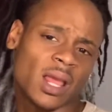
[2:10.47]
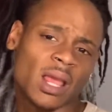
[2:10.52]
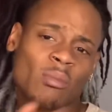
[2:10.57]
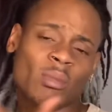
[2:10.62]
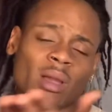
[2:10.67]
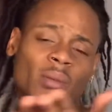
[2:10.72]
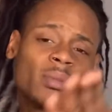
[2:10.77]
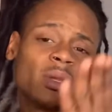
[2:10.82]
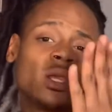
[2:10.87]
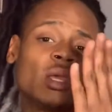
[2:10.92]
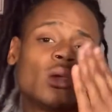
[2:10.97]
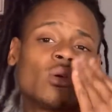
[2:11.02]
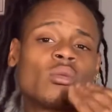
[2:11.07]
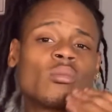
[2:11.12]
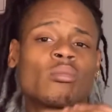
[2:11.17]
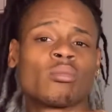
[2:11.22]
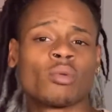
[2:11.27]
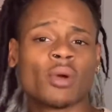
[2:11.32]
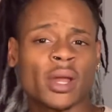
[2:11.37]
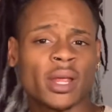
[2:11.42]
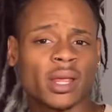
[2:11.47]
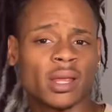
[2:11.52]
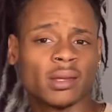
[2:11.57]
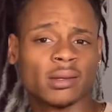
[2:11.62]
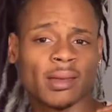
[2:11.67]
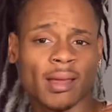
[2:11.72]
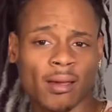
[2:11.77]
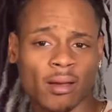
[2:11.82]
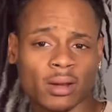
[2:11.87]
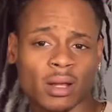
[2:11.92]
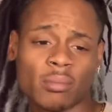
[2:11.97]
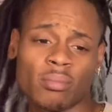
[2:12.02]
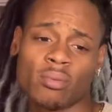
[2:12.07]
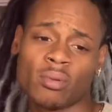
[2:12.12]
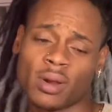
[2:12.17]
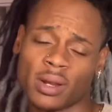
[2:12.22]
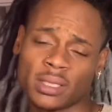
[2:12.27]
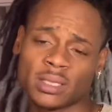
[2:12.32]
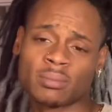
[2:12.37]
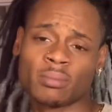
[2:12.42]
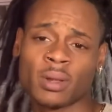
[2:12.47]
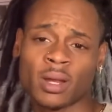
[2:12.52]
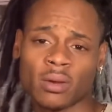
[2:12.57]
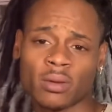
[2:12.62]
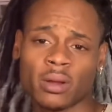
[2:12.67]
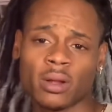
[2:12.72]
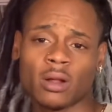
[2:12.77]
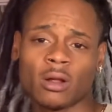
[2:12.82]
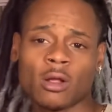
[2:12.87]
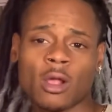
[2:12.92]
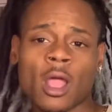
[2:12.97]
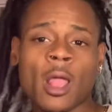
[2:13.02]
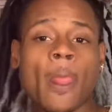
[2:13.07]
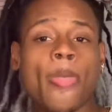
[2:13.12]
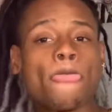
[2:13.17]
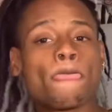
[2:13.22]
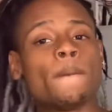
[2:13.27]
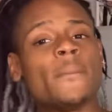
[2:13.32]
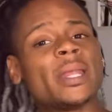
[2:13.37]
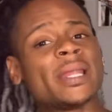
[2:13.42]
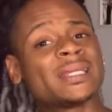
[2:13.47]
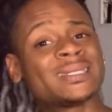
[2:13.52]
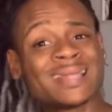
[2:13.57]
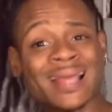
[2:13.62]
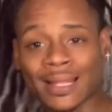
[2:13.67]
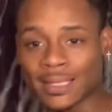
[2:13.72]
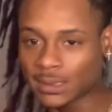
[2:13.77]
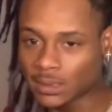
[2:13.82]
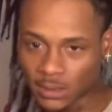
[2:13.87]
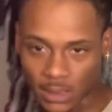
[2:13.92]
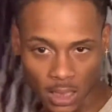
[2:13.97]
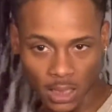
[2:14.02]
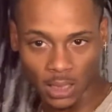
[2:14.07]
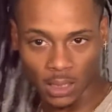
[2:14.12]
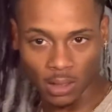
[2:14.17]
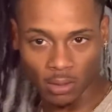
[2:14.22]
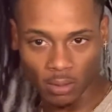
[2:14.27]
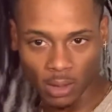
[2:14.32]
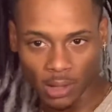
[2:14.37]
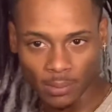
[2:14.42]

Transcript: it might be breaking down a price barrier, but it's not stealing, okay?